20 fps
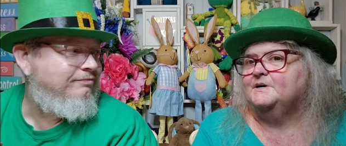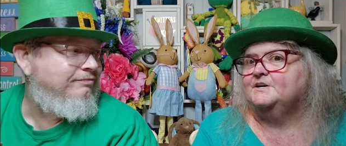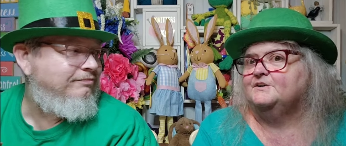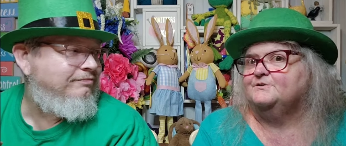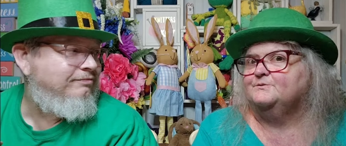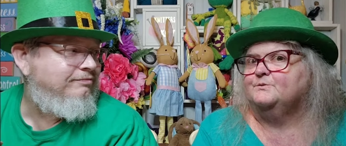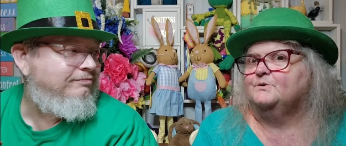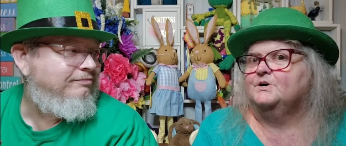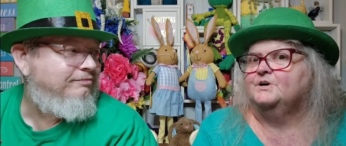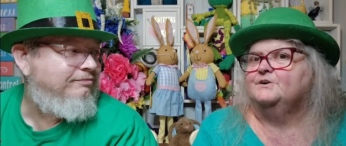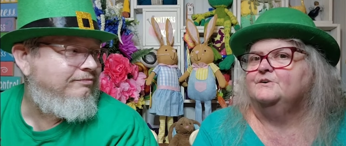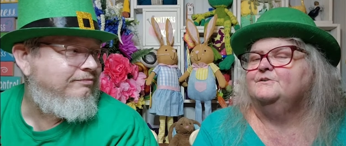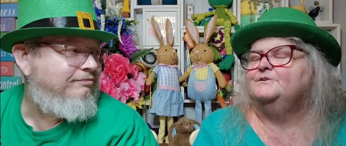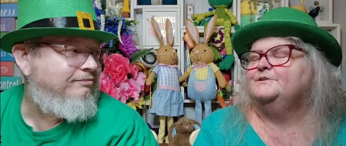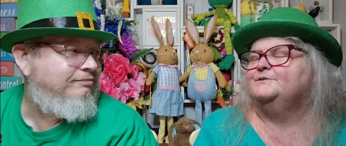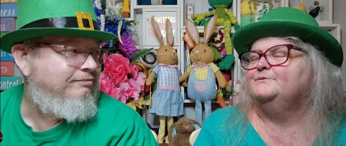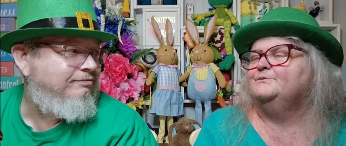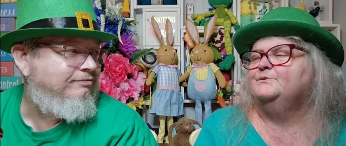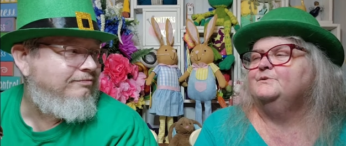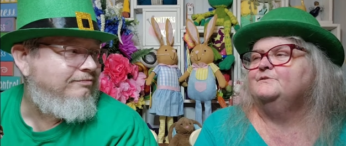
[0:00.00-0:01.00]
Speaker 1: by his work.
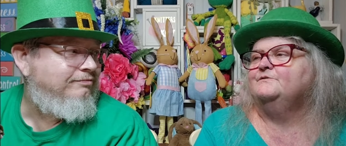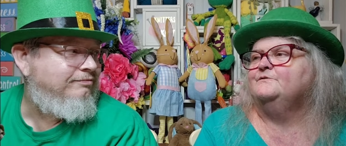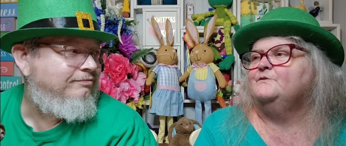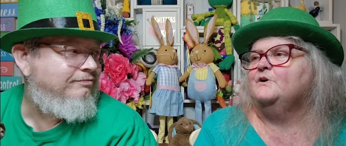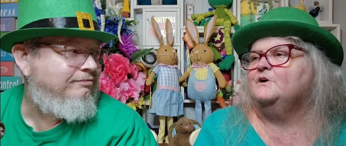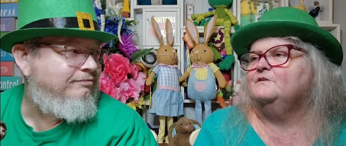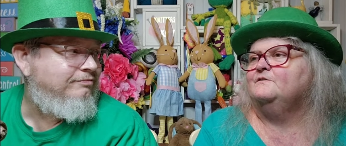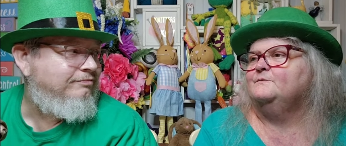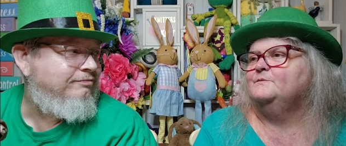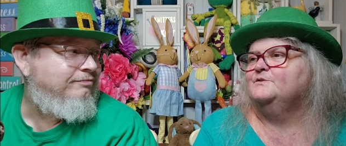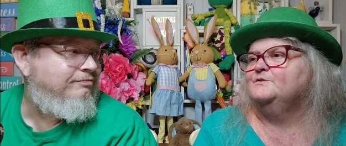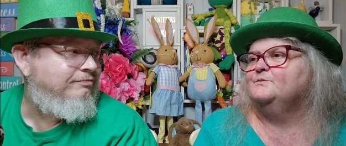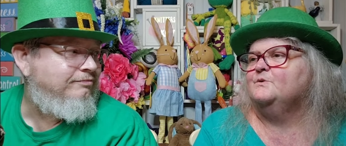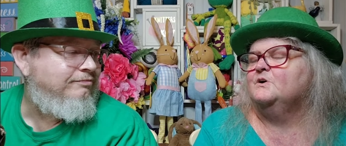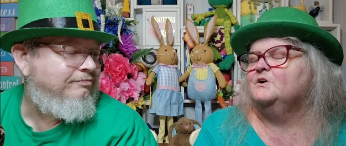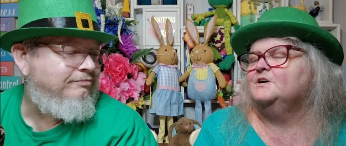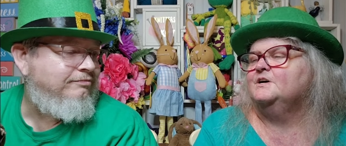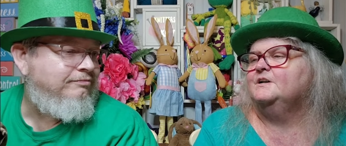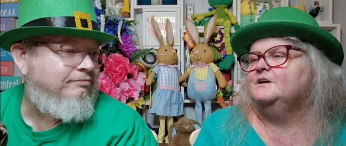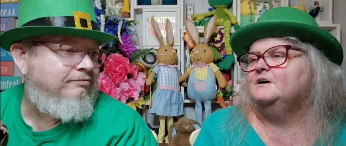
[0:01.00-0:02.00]
He wasn't far from his
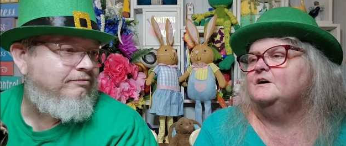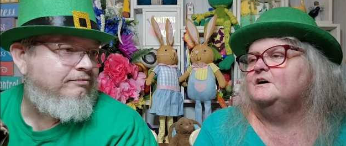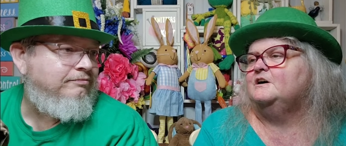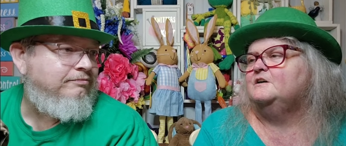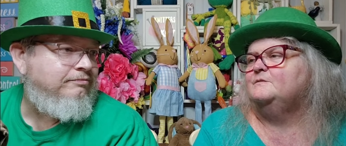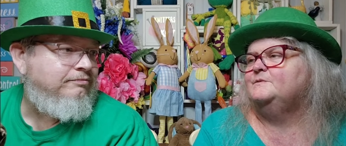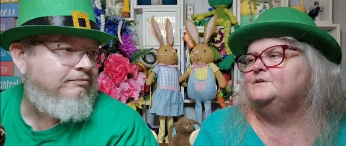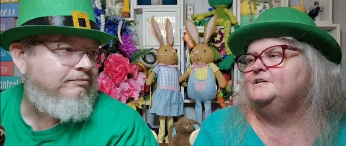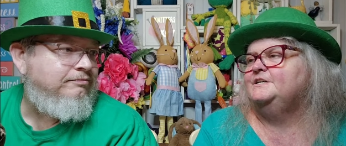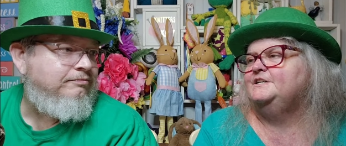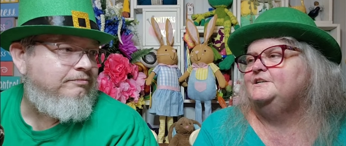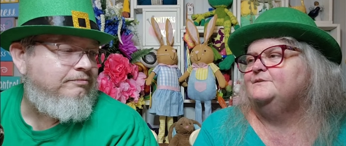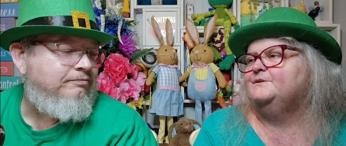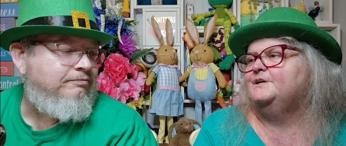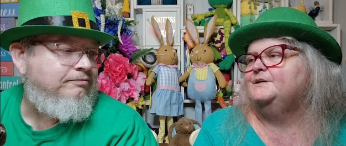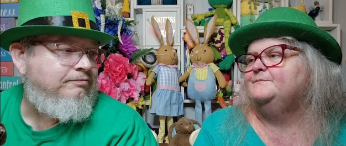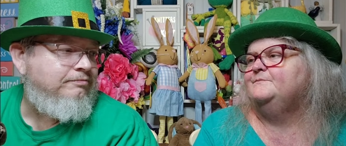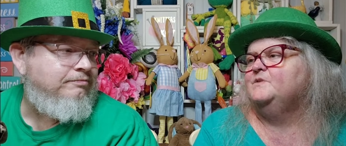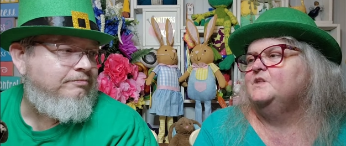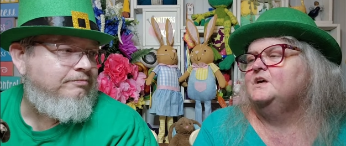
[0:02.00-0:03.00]
work at all. But
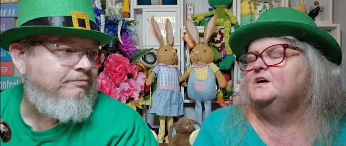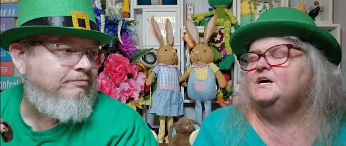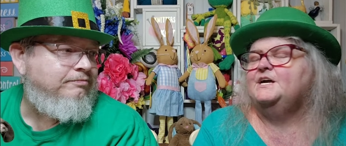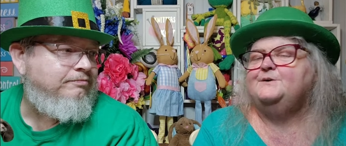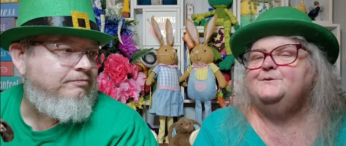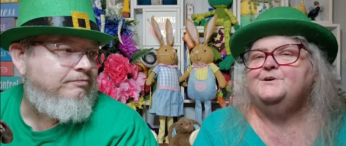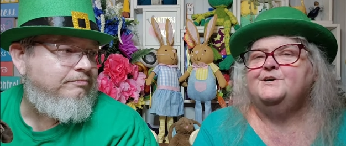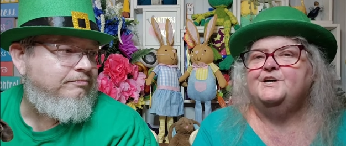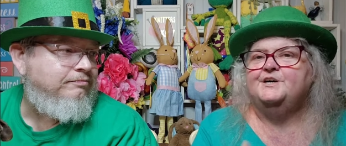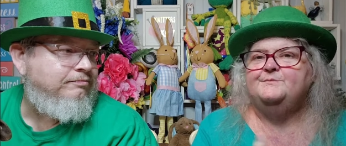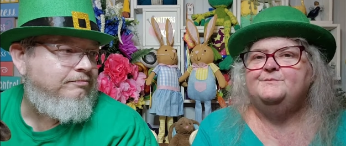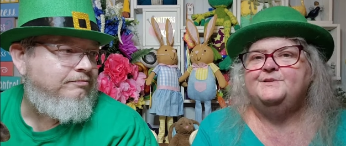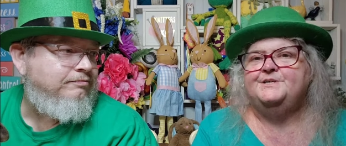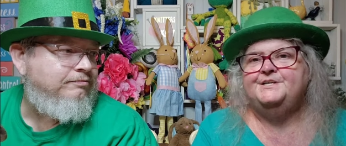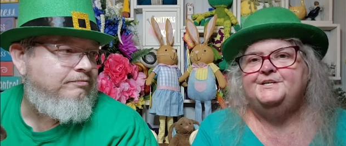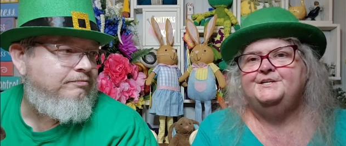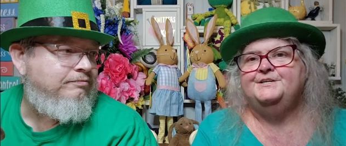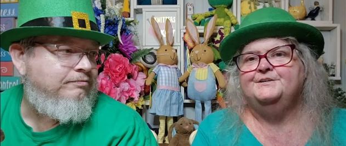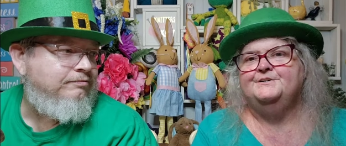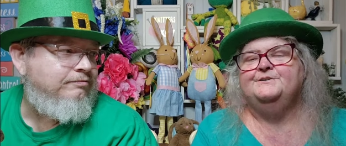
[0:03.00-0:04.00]
anyway, he would come
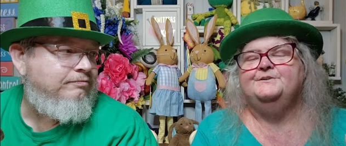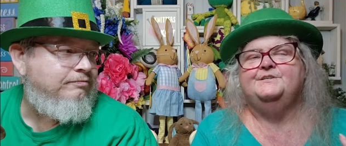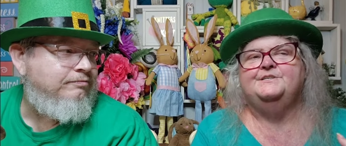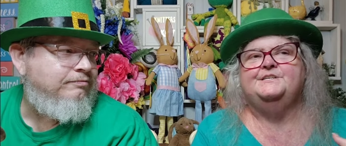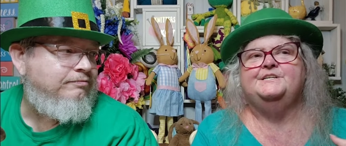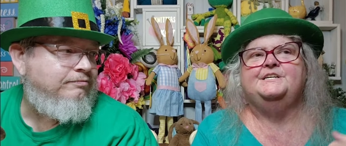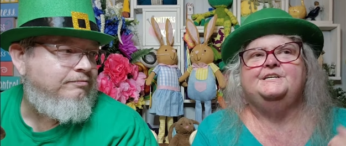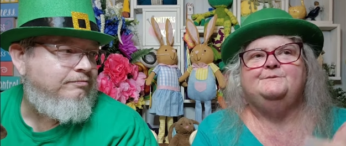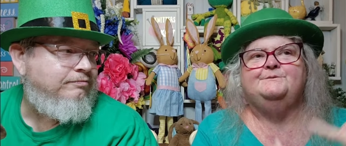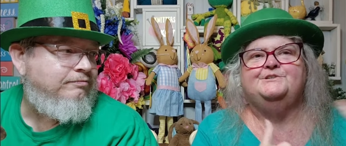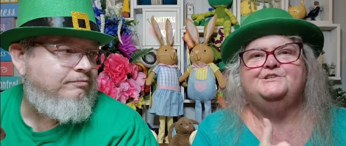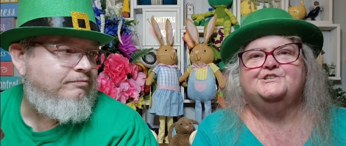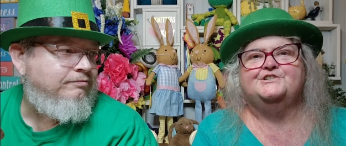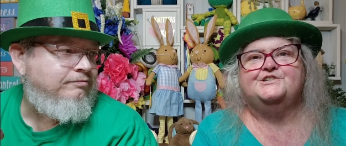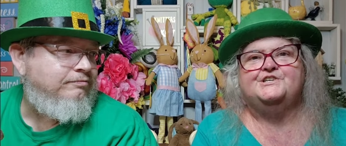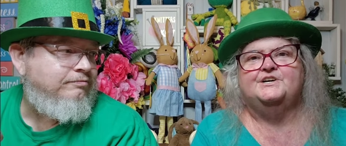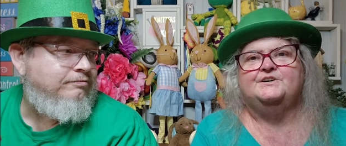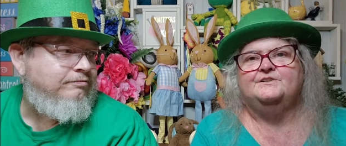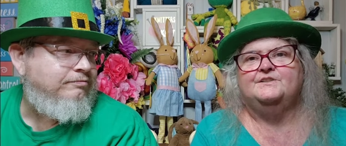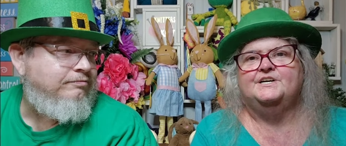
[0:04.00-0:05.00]
here and then he would
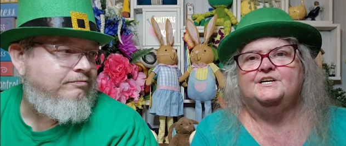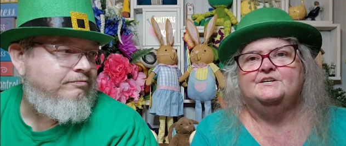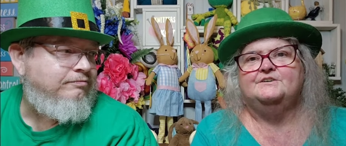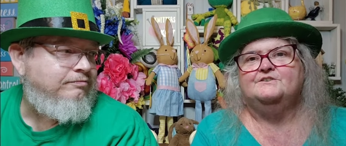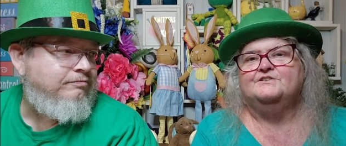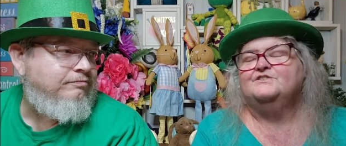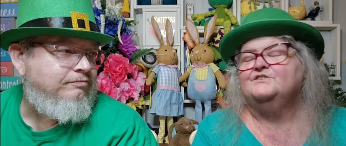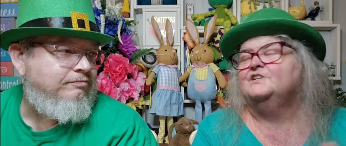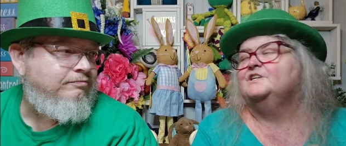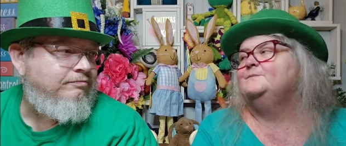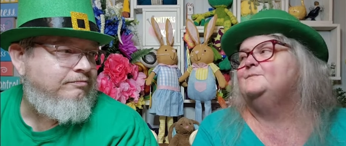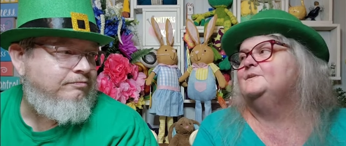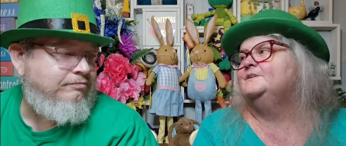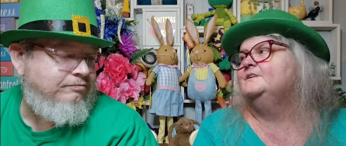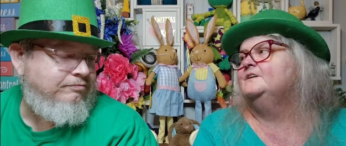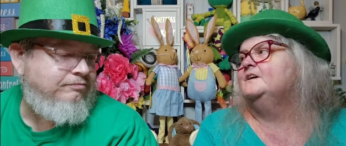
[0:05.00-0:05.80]
just go there to sleep at